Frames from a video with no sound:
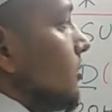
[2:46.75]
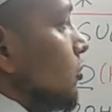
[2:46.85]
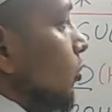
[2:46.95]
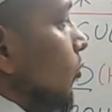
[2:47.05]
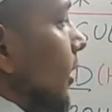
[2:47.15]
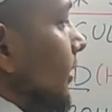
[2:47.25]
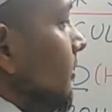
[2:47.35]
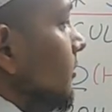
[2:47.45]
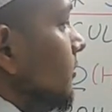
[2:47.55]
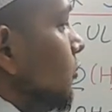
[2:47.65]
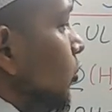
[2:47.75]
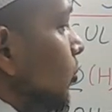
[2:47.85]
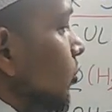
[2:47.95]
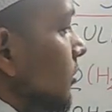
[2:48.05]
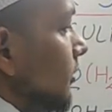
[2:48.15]
So 1,
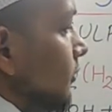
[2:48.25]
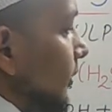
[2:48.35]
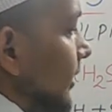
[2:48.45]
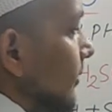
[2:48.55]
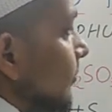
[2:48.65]
2, 3,